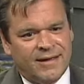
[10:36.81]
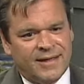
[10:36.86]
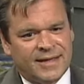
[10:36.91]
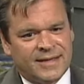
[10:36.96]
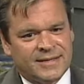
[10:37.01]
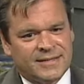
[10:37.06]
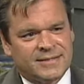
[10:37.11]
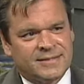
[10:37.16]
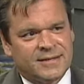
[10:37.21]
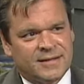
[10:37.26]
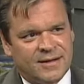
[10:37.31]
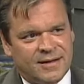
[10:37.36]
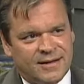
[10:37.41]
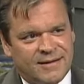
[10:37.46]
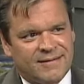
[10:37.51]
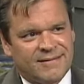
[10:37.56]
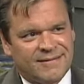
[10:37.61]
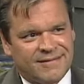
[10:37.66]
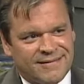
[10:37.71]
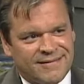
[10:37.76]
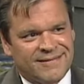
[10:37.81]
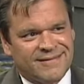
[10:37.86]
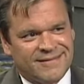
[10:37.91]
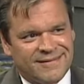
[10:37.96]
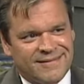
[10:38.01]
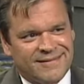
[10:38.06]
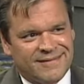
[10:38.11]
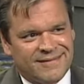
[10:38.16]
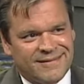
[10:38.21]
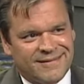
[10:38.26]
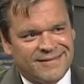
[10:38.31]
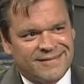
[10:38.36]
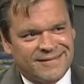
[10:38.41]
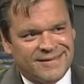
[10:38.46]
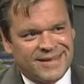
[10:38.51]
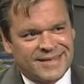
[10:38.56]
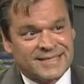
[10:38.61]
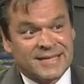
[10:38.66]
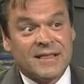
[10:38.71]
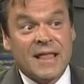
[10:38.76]
is uh,
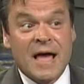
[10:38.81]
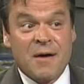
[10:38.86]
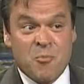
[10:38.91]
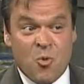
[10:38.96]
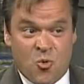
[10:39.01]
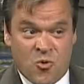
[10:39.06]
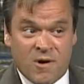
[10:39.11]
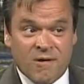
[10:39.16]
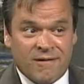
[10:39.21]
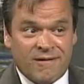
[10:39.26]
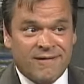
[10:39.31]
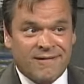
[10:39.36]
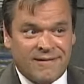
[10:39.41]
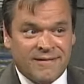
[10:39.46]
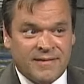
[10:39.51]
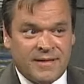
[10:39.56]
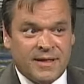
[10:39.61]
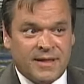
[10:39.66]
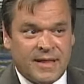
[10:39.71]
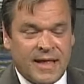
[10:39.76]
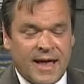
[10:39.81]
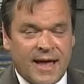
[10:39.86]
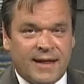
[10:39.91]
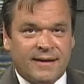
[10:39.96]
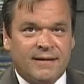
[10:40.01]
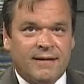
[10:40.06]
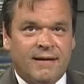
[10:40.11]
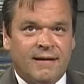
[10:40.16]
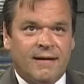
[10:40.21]
it's a lot more than that.